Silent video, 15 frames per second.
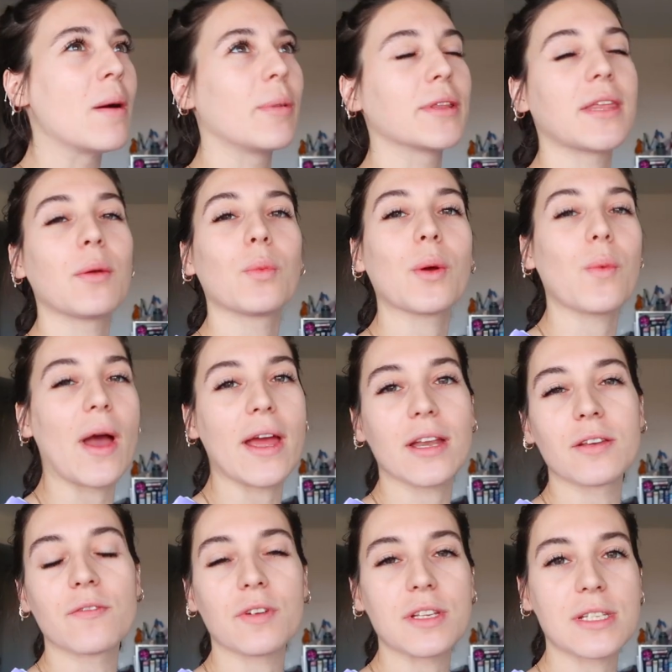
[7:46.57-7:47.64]
but then we went
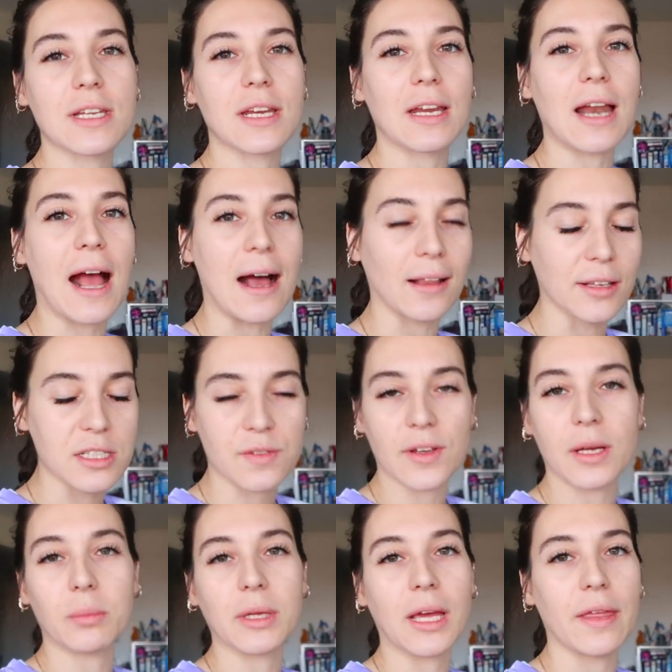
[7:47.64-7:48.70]
and visited Alan's
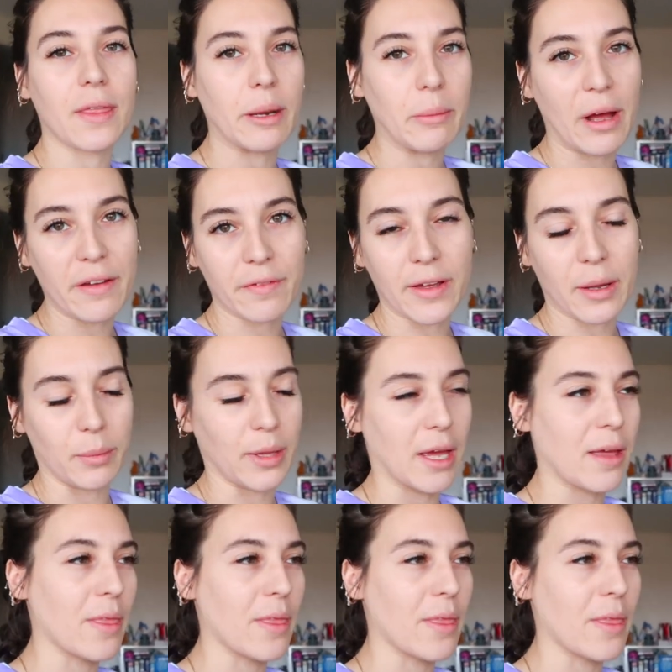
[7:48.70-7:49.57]
family and then my family,